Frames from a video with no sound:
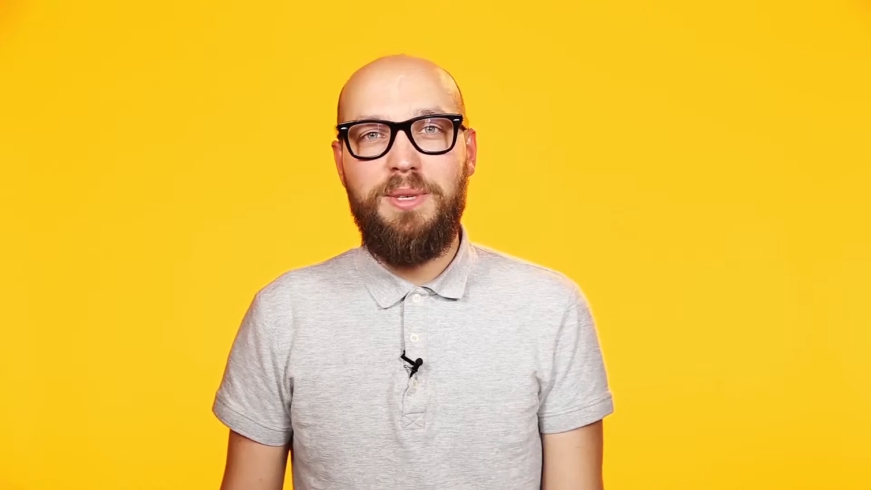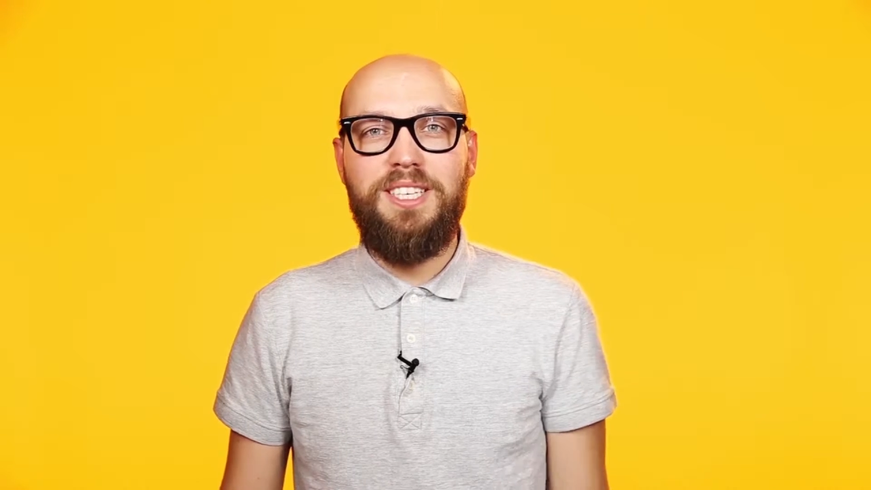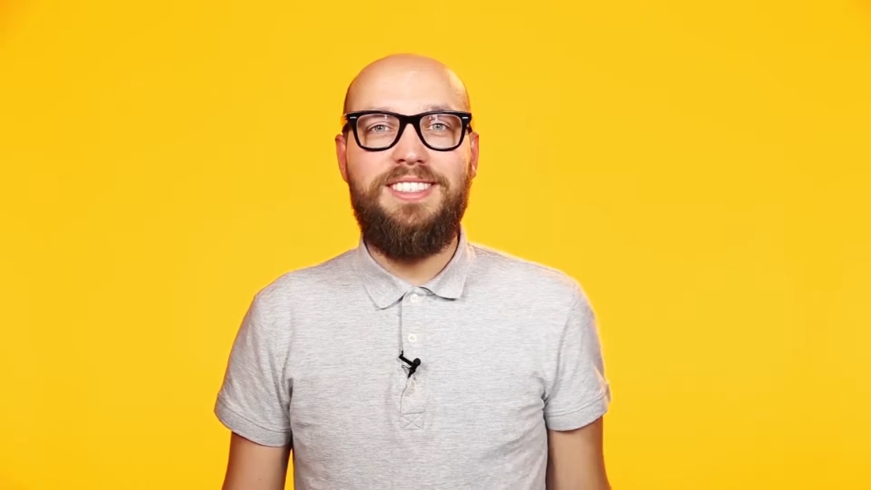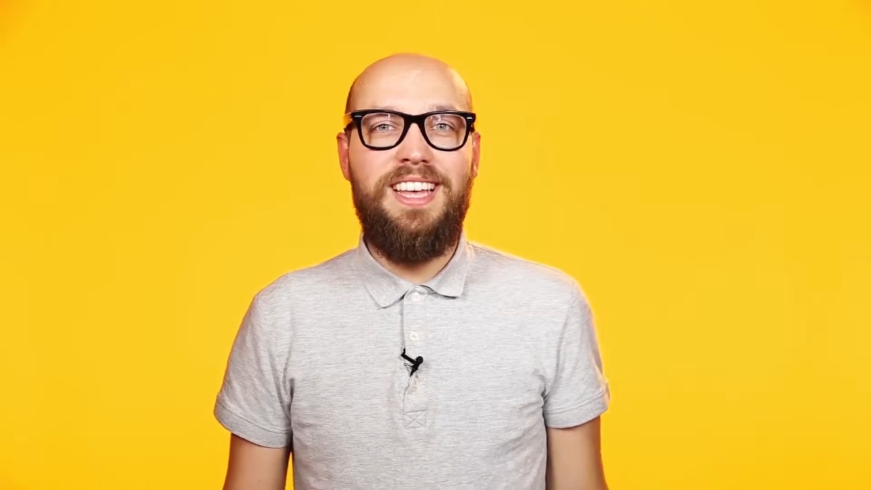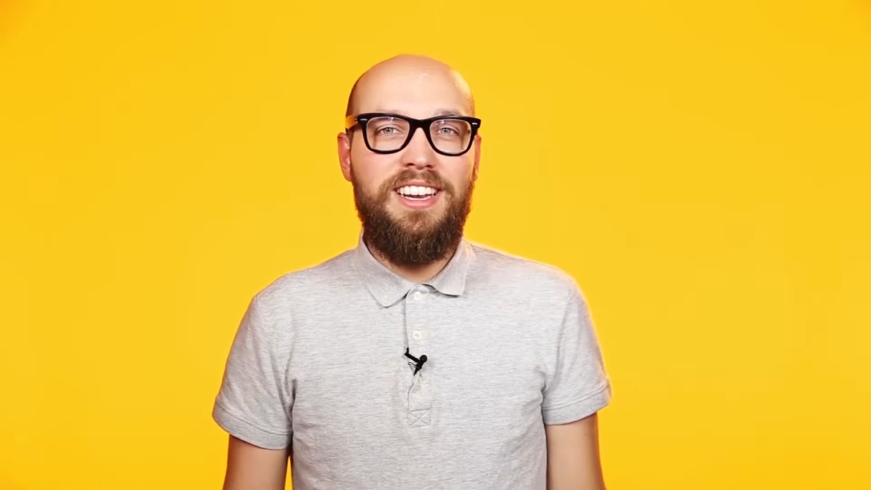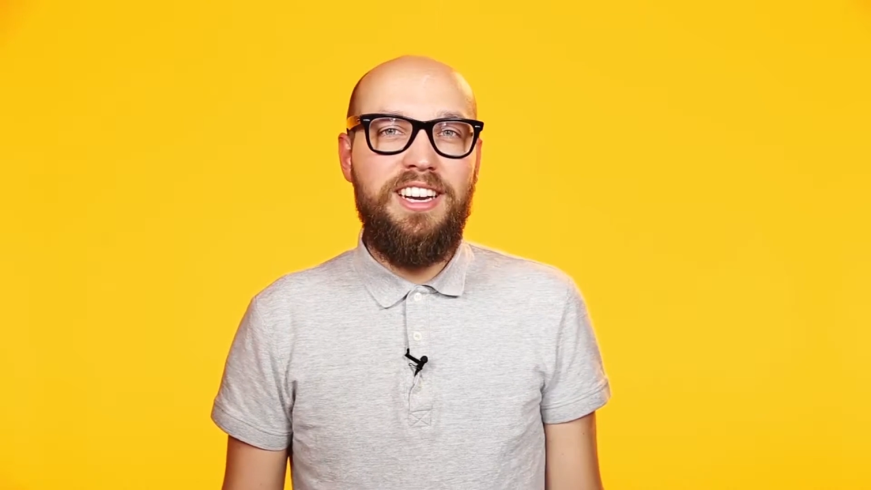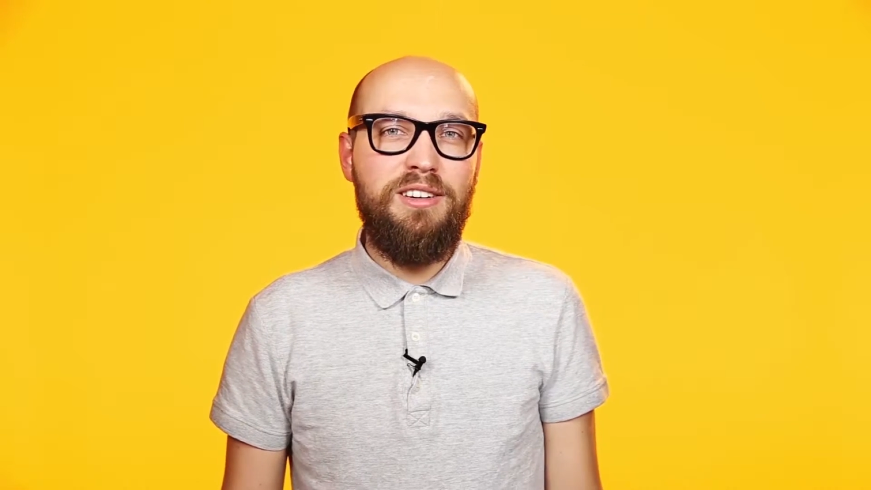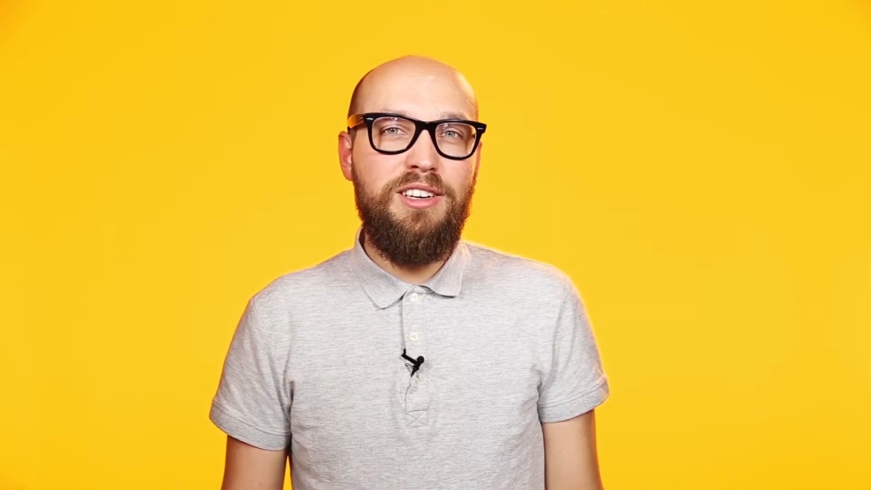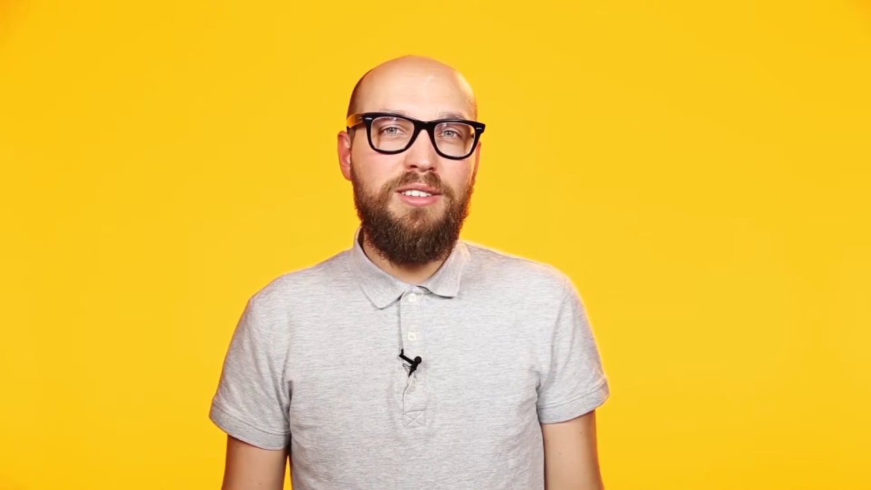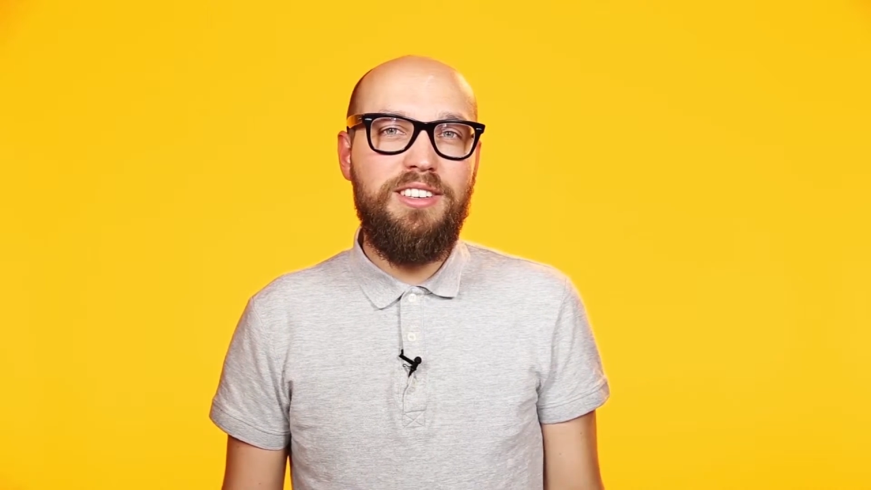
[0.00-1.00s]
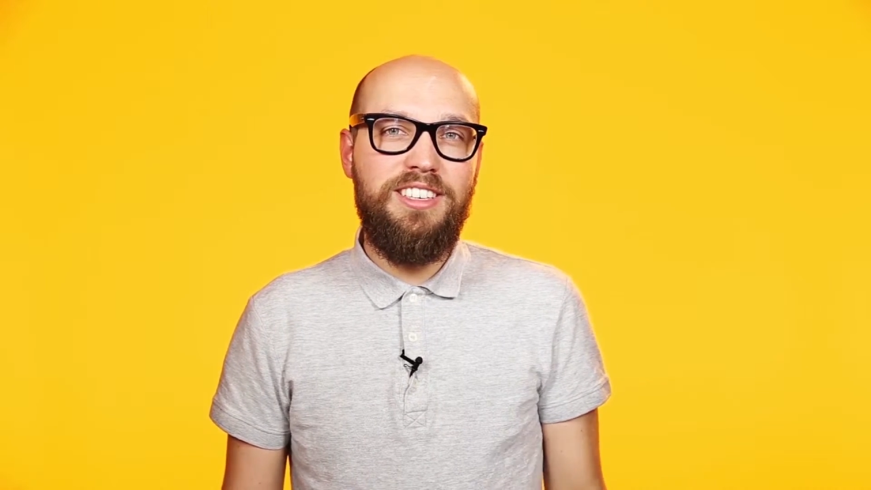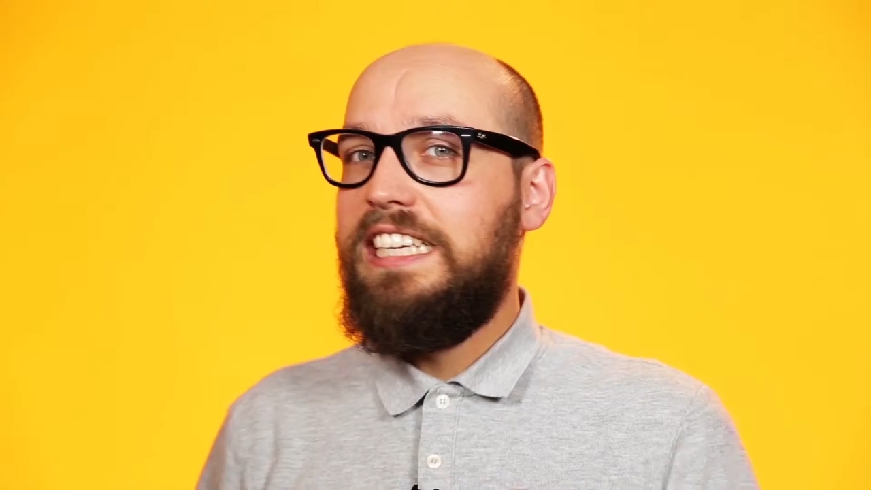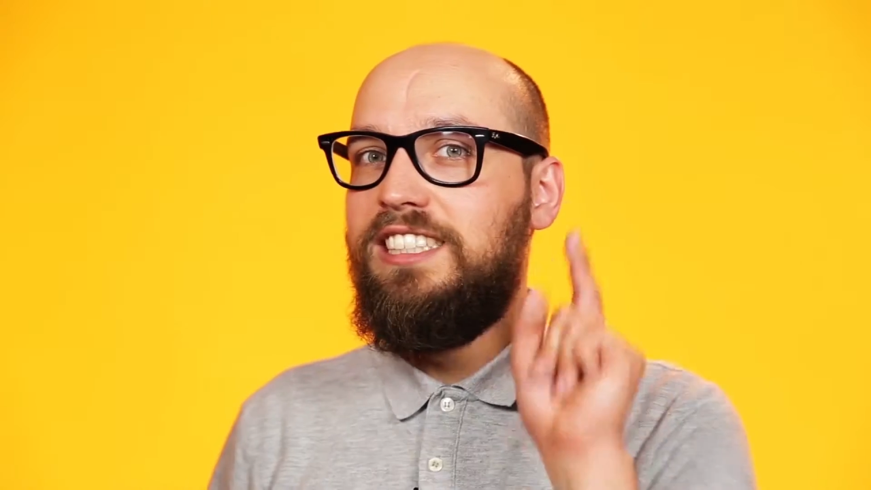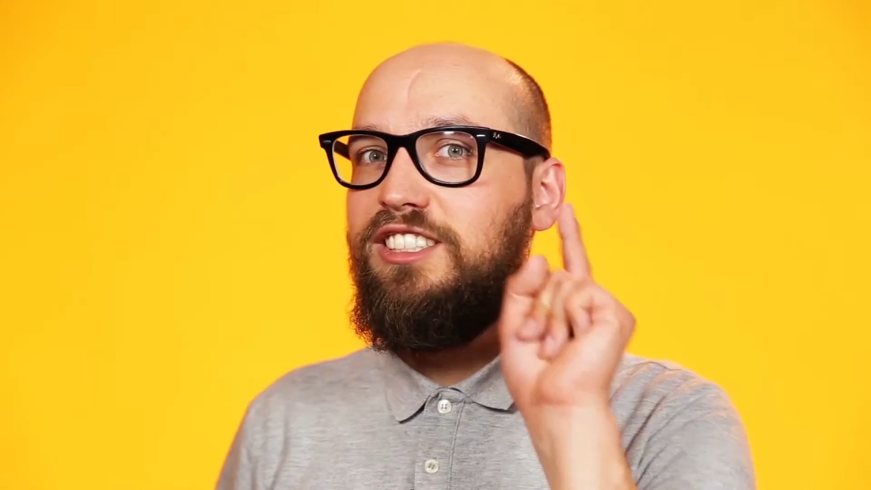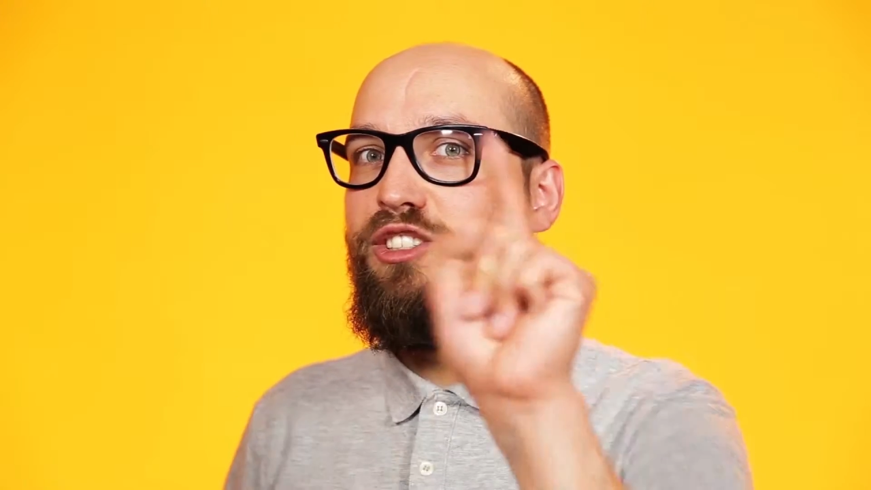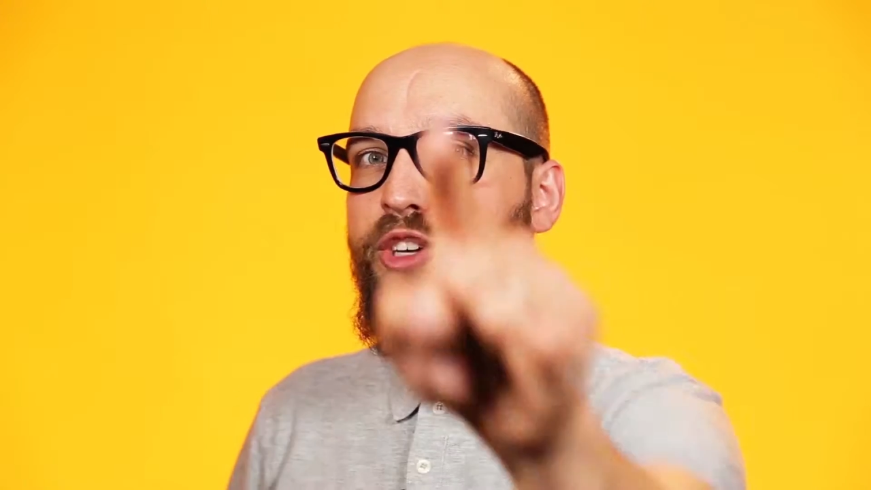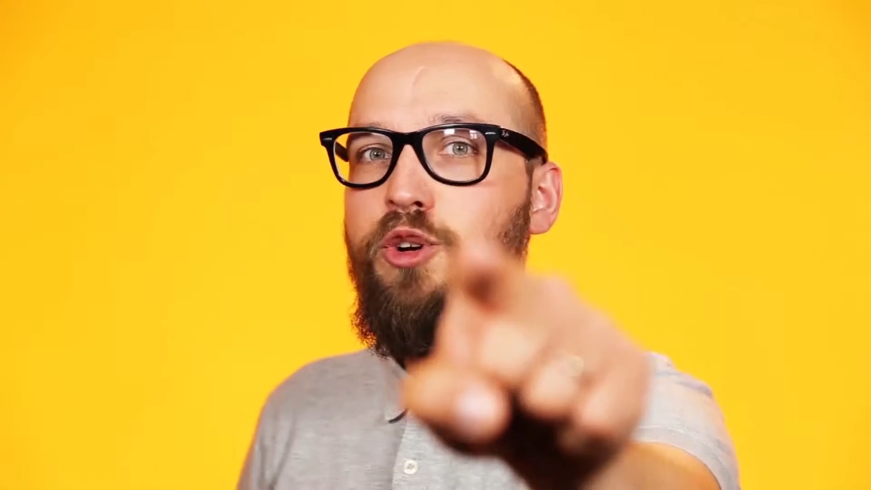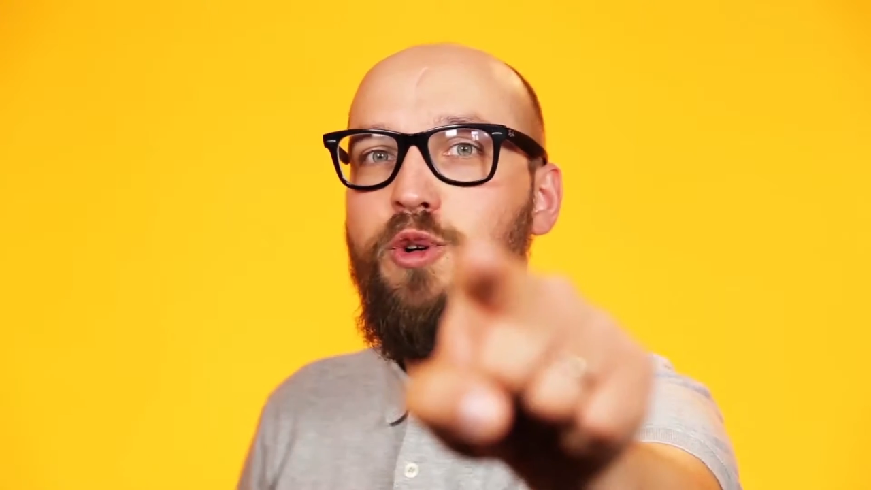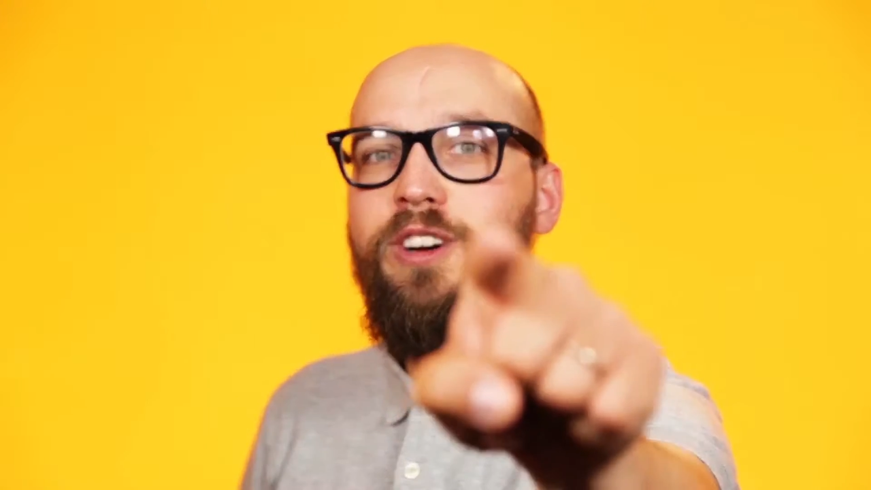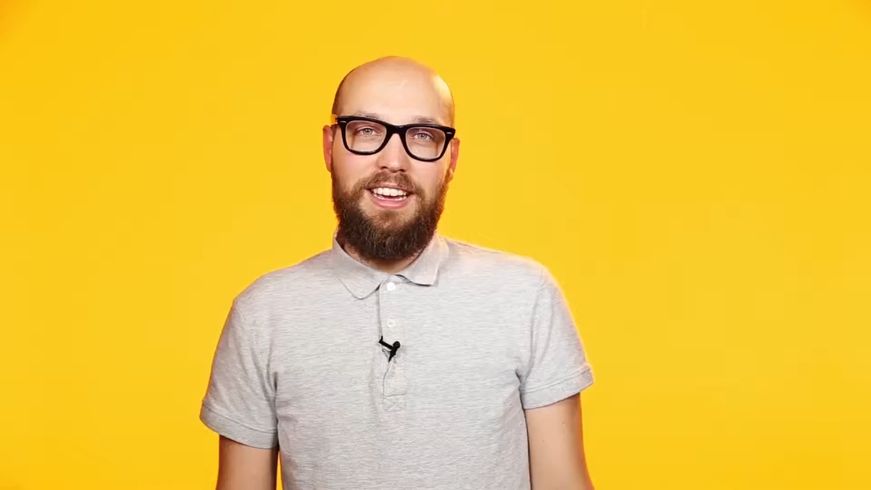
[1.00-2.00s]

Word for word: because that hero is you.